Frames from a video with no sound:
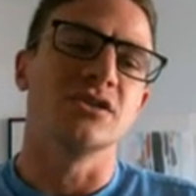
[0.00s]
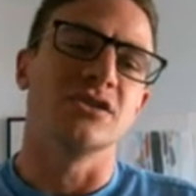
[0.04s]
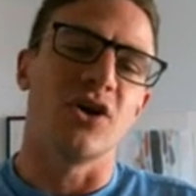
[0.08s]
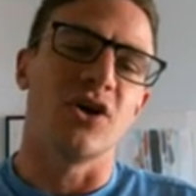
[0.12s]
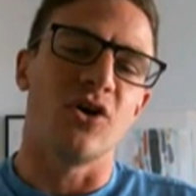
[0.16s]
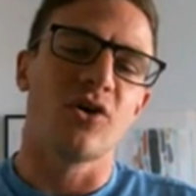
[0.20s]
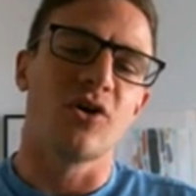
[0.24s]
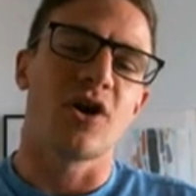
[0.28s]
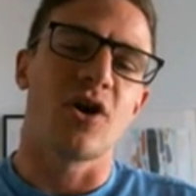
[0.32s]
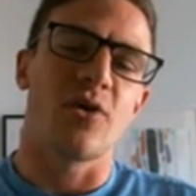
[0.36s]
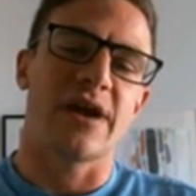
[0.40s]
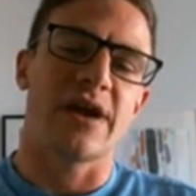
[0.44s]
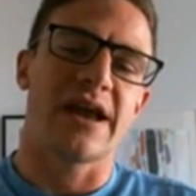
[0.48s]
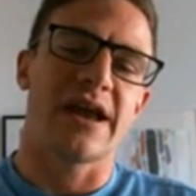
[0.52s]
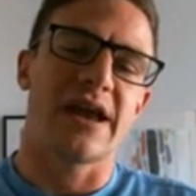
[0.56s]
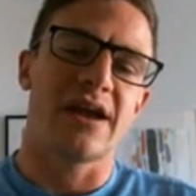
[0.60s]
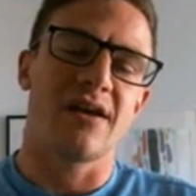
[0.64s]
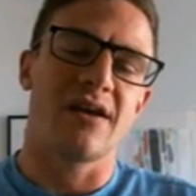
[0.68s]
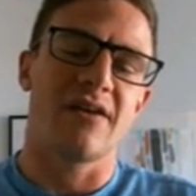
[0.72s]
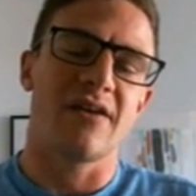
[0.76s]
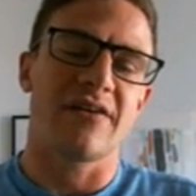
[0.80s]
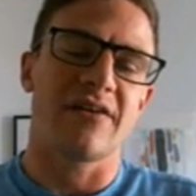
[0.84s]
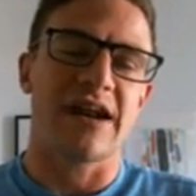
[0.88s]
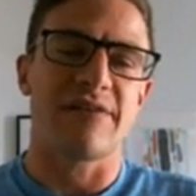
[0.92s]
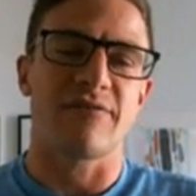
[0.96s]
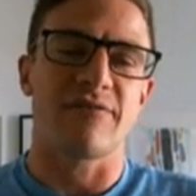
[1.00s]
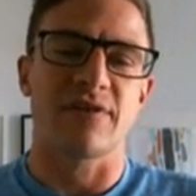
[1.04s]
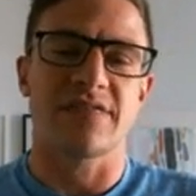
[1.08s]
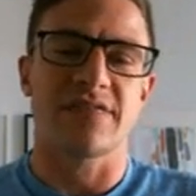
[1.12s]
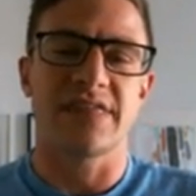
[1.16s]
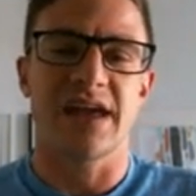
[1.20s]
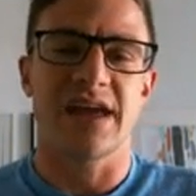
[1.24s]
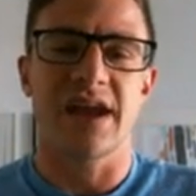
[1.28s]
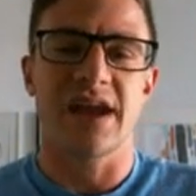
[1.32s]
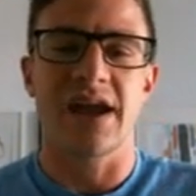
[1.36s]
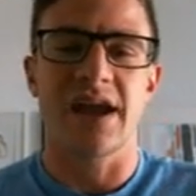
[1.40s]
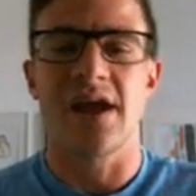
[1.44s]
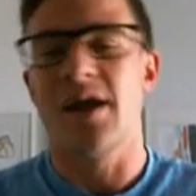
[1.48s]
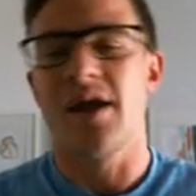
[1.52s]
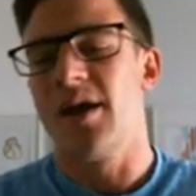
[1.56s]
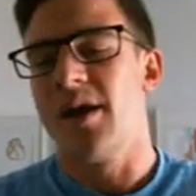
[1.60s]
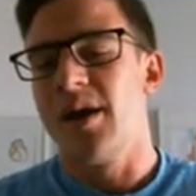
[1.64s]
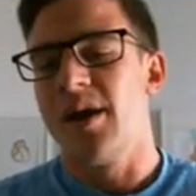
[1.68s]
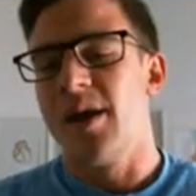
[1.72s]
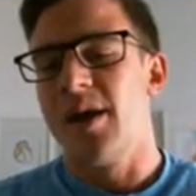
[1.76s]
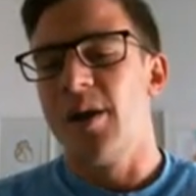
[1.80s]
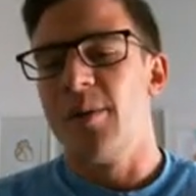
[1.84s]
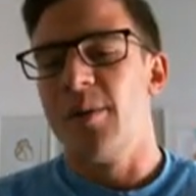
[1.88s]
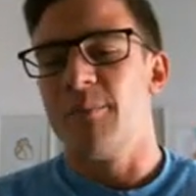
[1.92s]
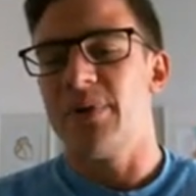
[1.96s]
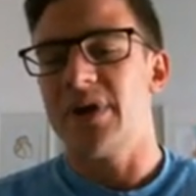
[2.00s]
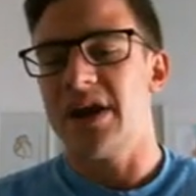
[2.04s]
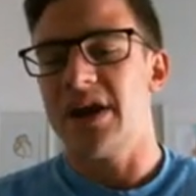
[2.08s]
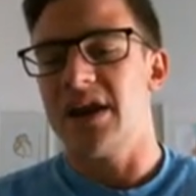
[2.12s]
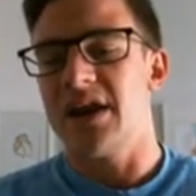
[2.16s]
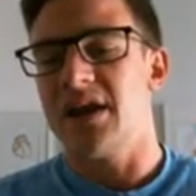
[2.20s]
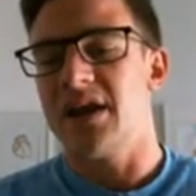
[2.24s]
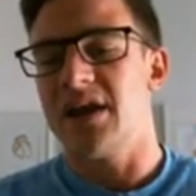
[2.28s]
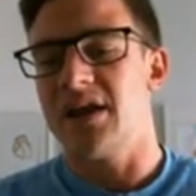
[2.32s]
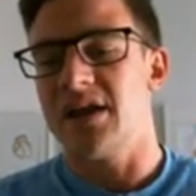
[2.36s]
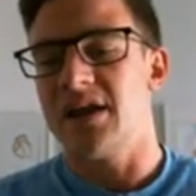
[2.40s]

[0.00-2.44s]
logo here and everything, but